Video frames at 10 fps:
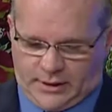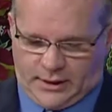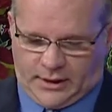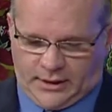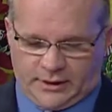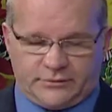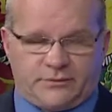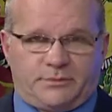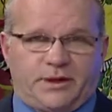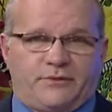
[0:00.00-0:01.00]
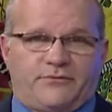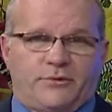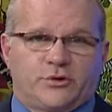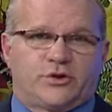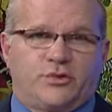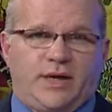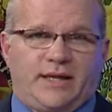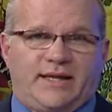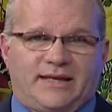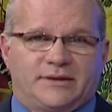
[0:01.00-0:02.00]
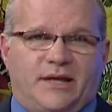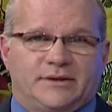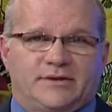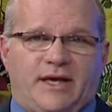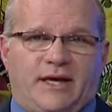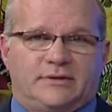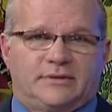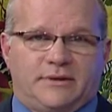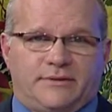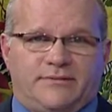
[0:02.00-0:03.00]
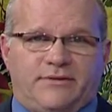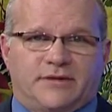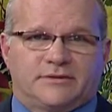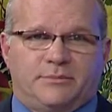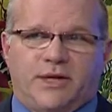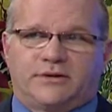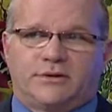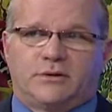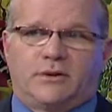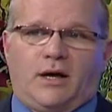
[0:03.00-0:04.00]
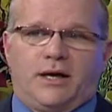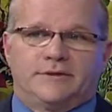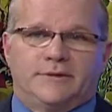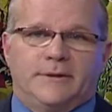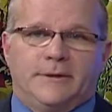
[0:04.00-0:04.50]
and it'll be the first treaty that does that, that affects domestic laws.